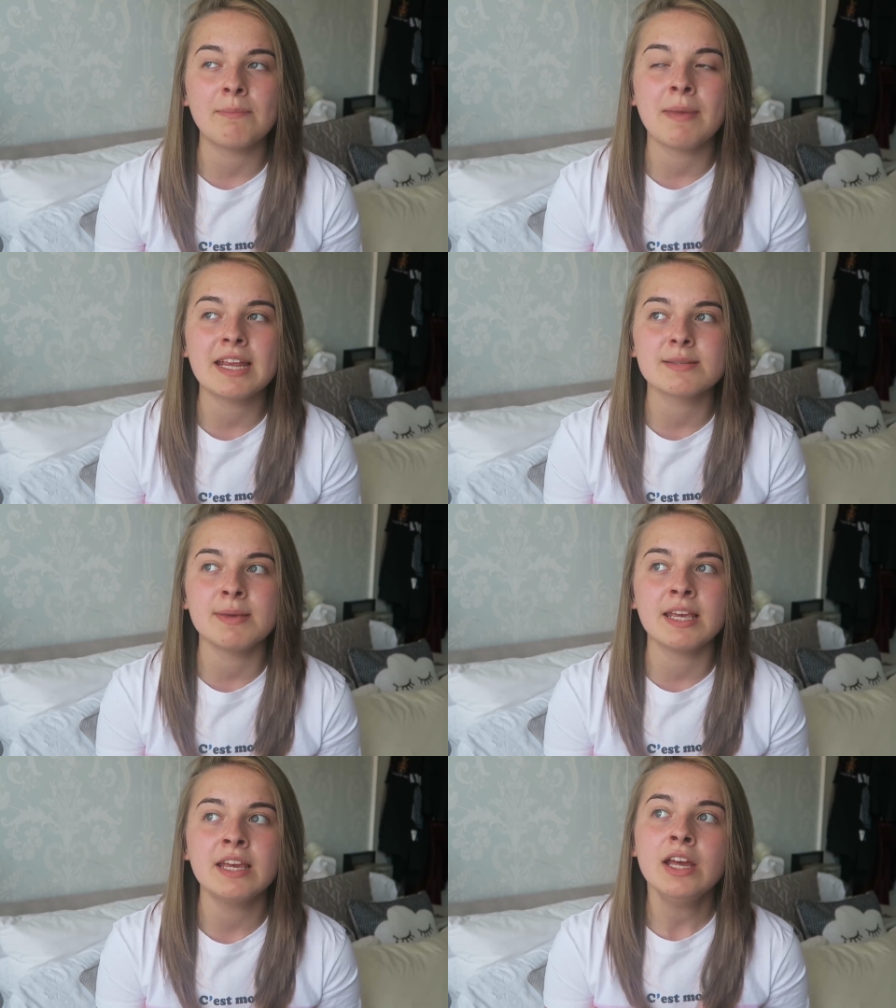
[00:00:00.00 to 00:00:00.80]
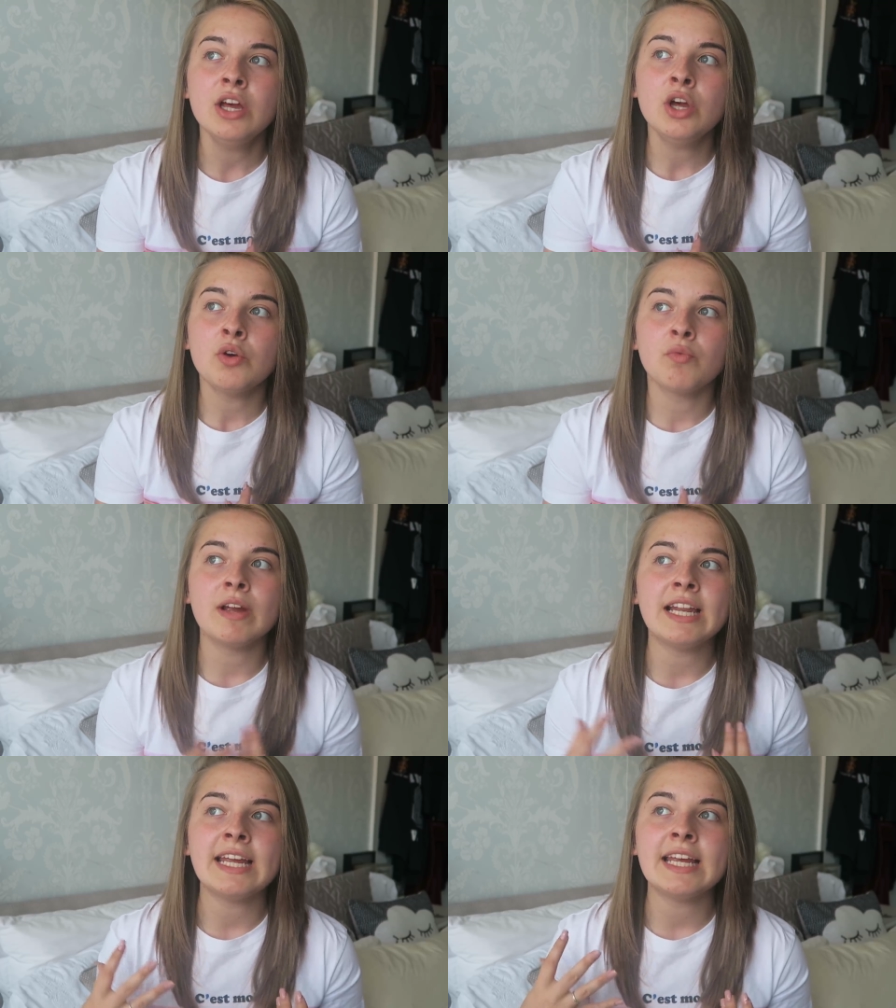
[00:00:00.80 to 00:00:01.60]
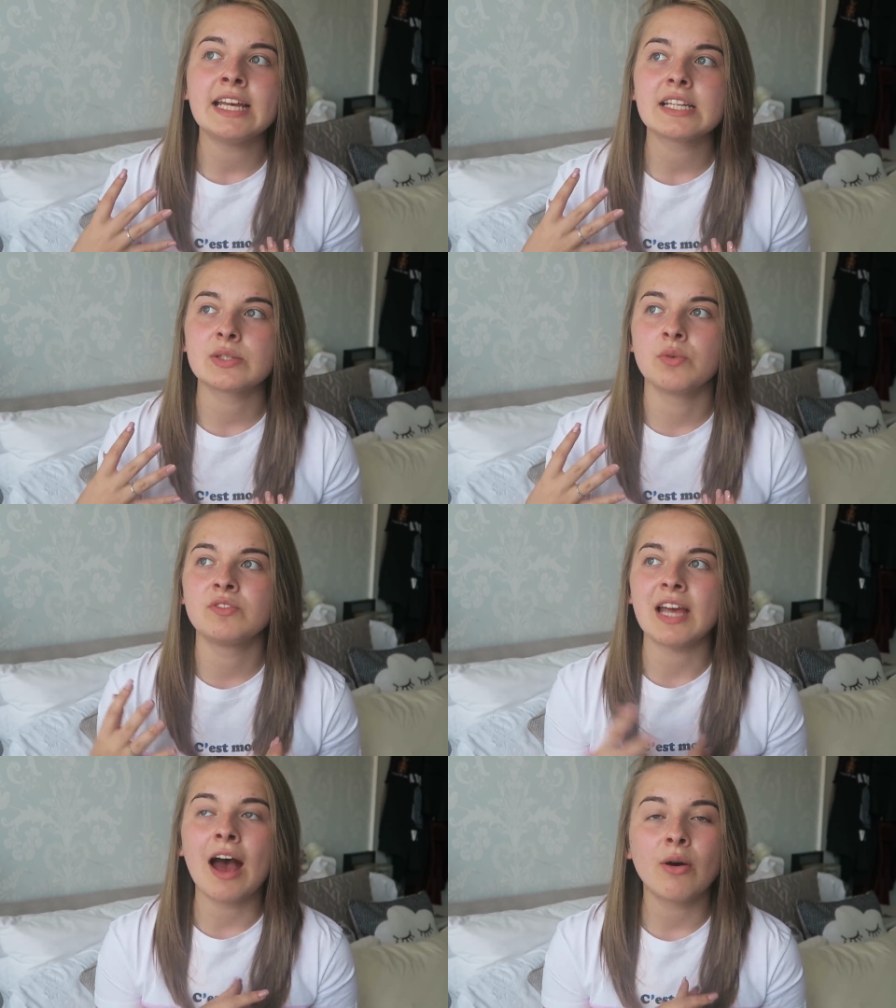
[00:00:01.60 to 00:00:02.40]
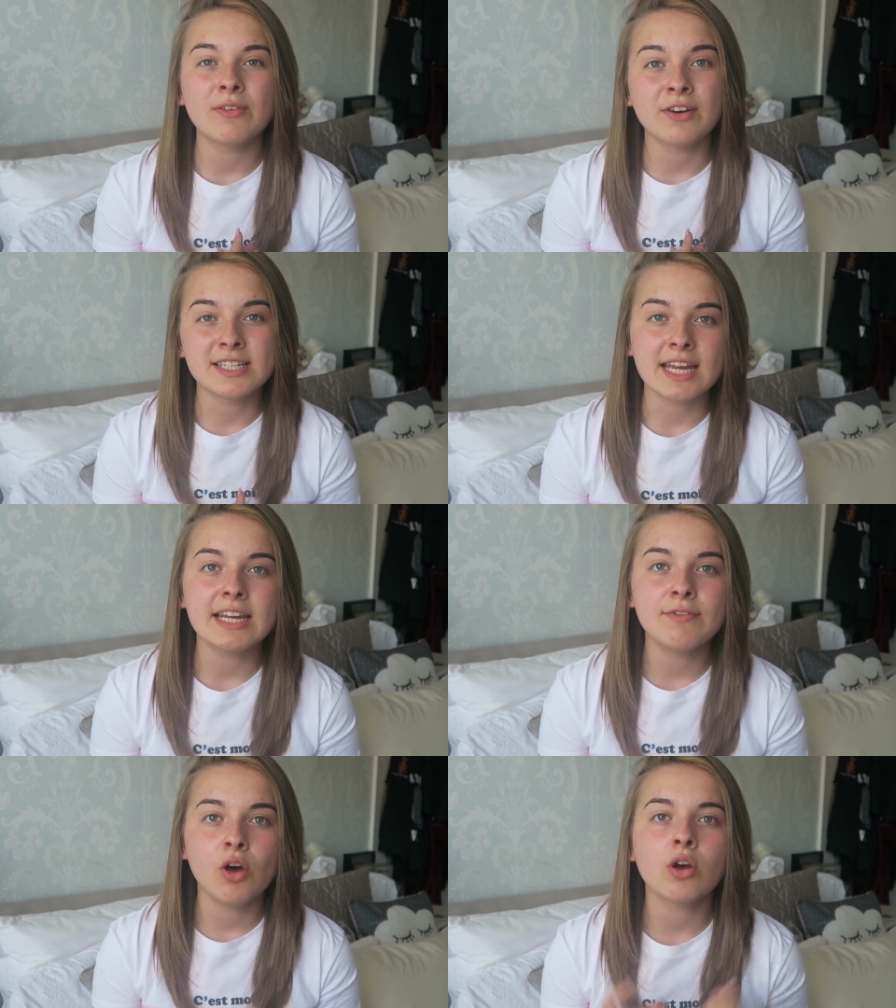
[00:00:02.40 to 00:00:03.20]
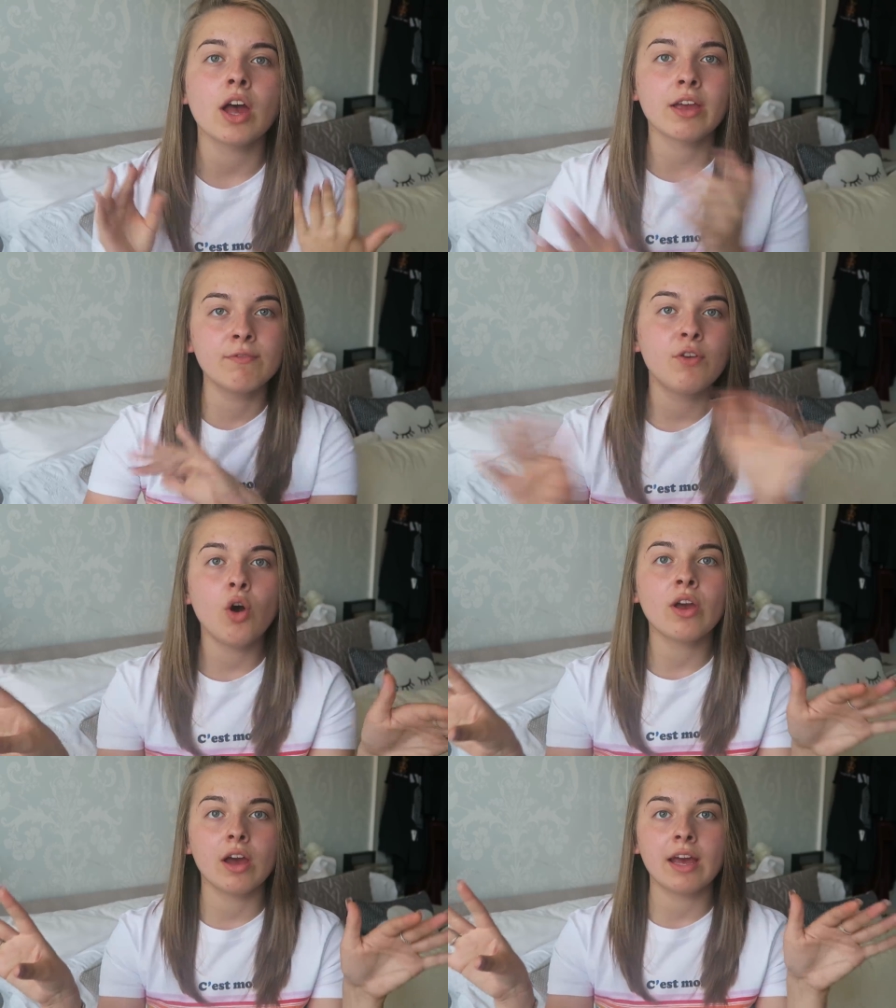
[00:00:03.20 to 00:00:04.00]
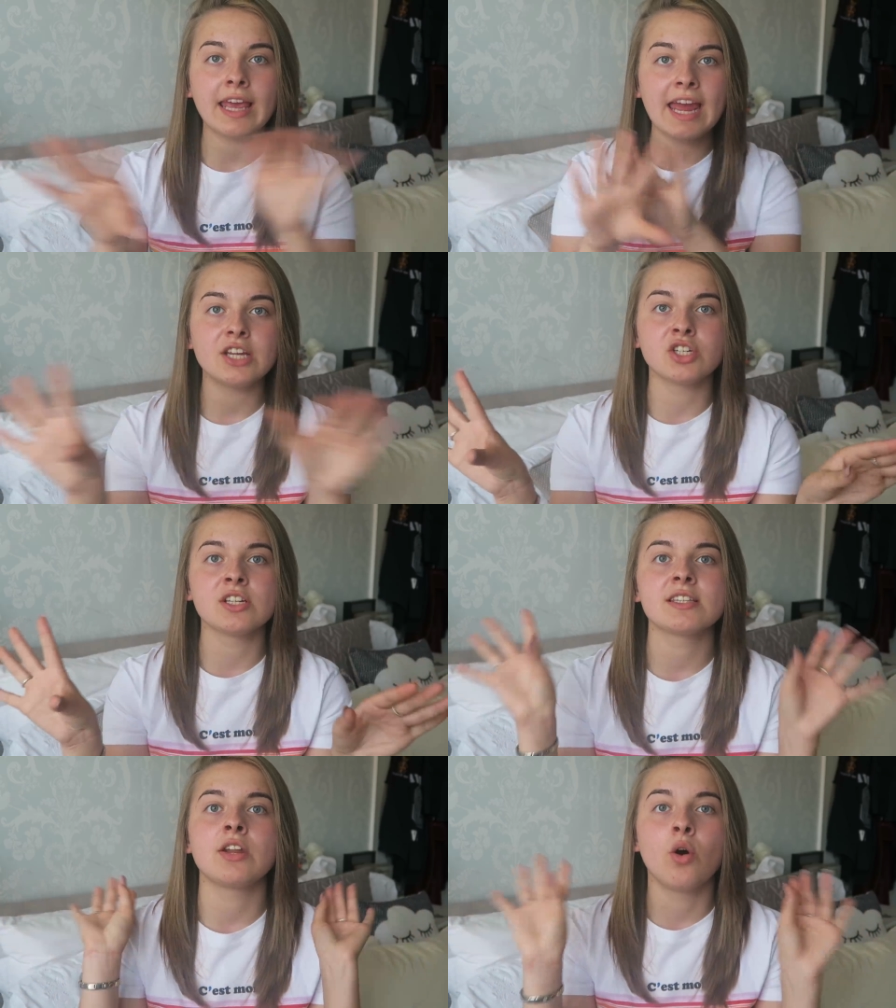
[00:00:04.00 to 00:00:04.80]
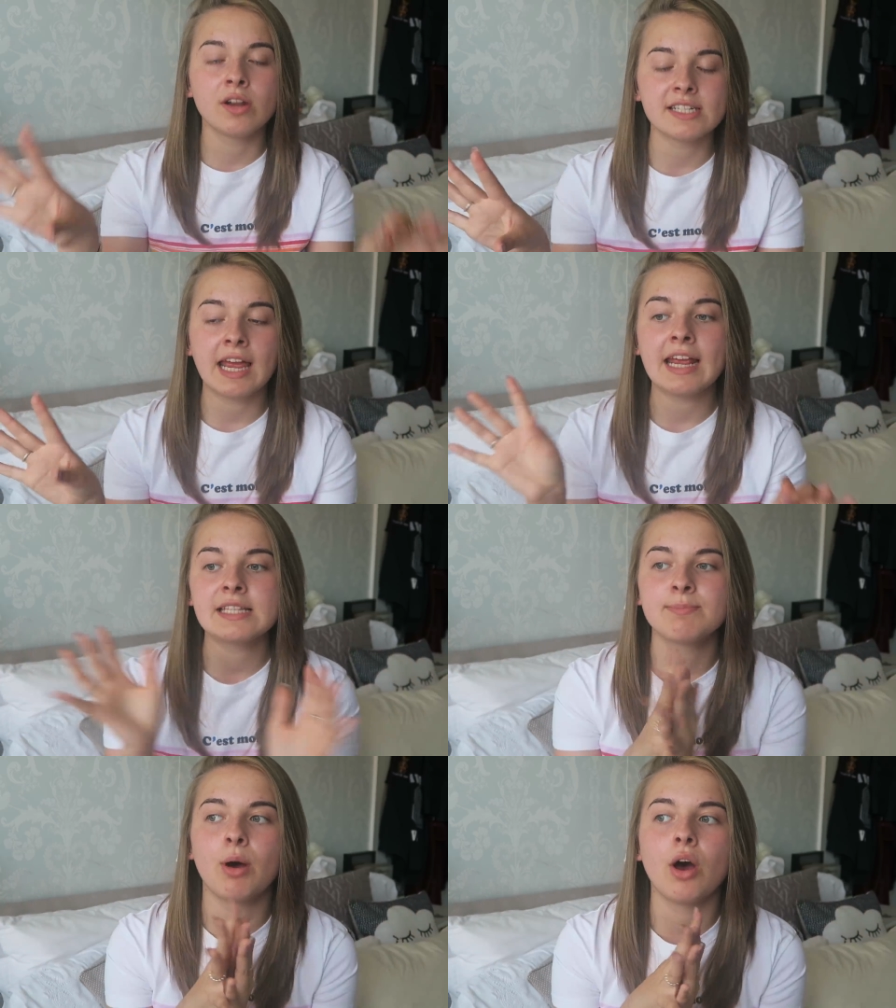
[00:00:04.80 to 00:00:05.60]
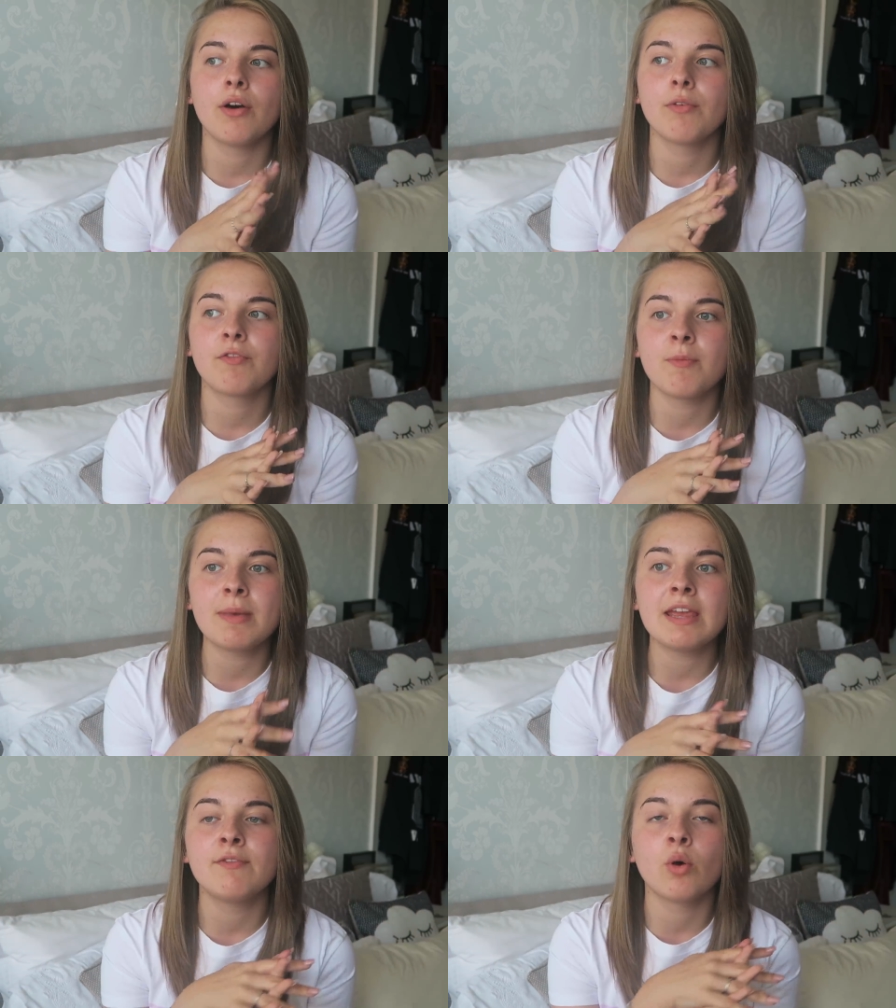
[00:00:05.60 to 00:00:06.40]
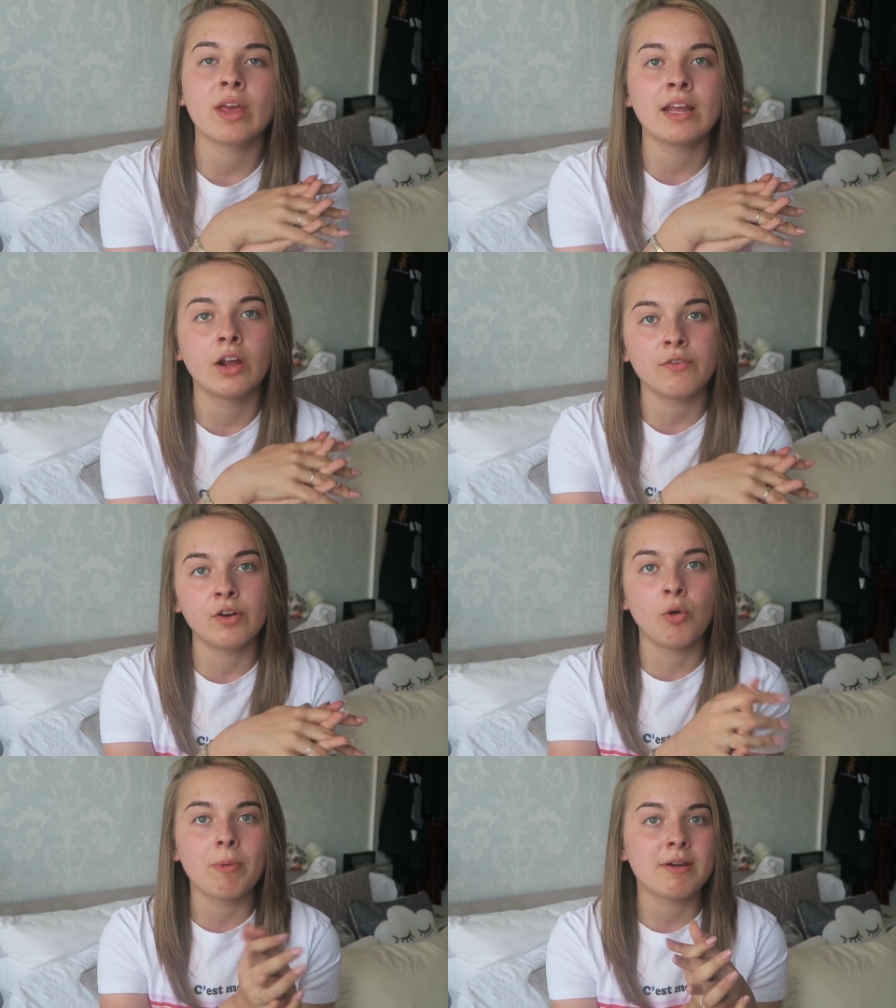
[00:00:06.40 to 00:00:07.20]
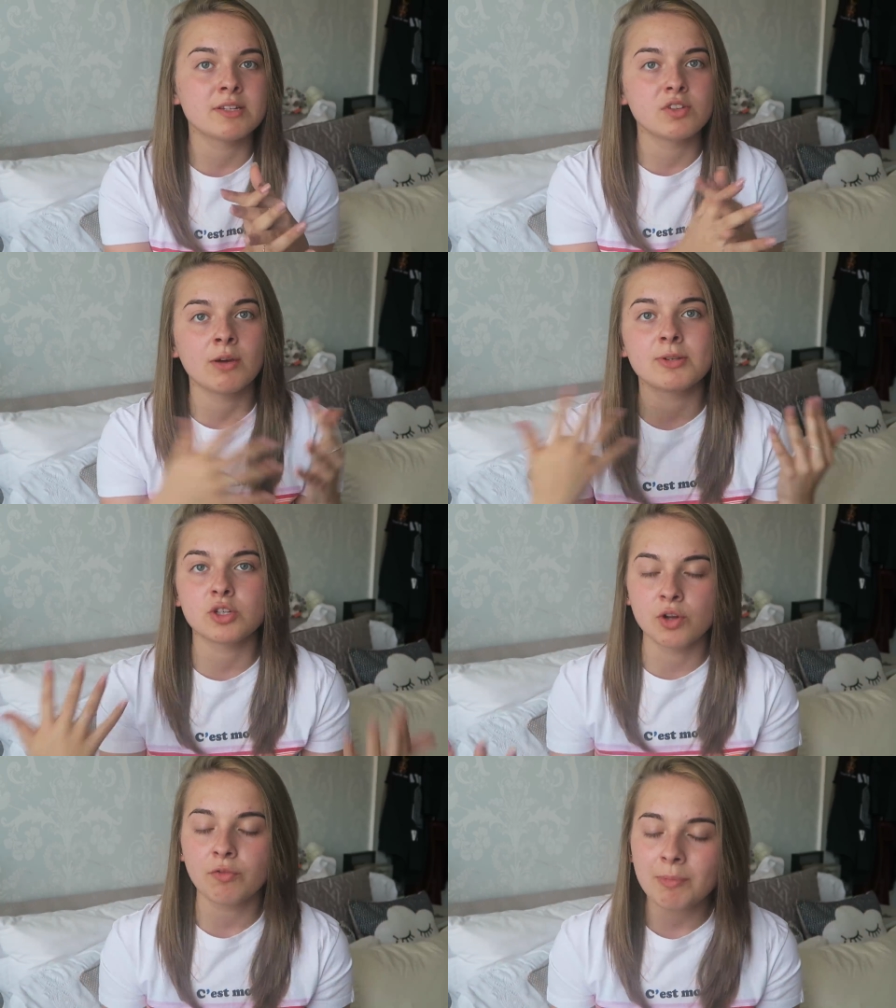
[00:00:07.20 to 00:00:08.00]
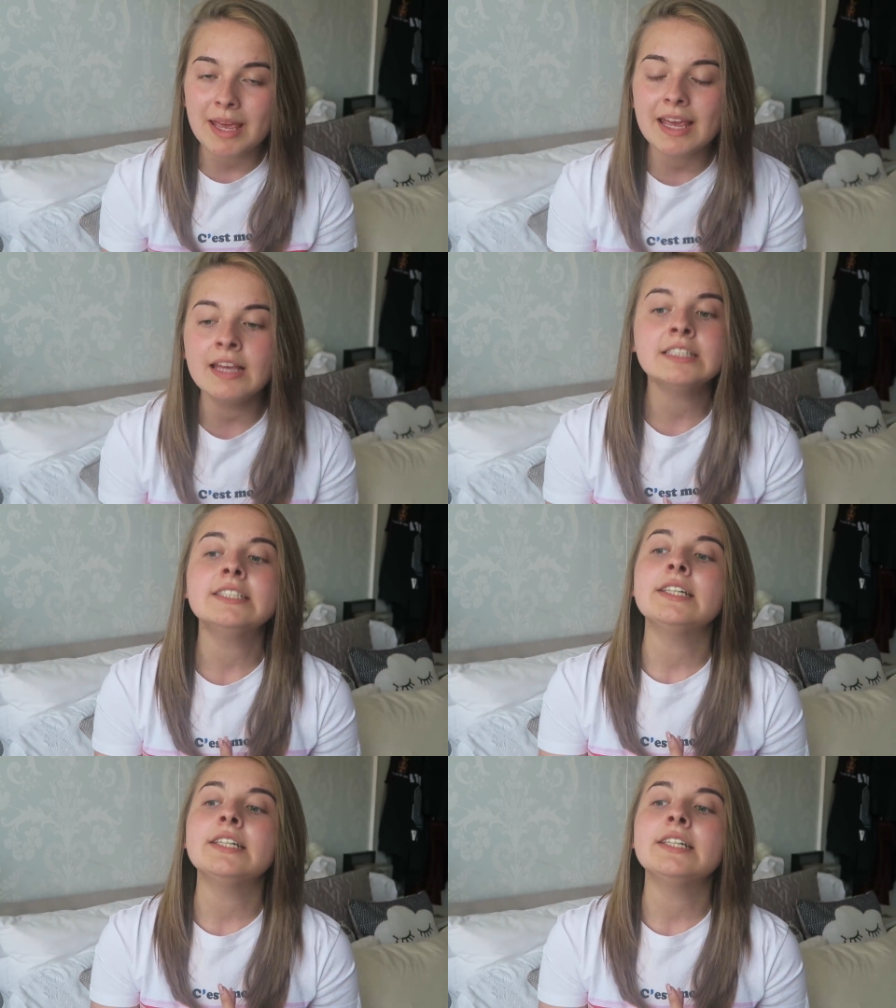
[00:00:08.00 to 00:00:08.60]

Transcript: It makes me really sort of down if I daily vlog. I can vlog occasions and holidays, but for me, vlogging over long periods of time is just not for me.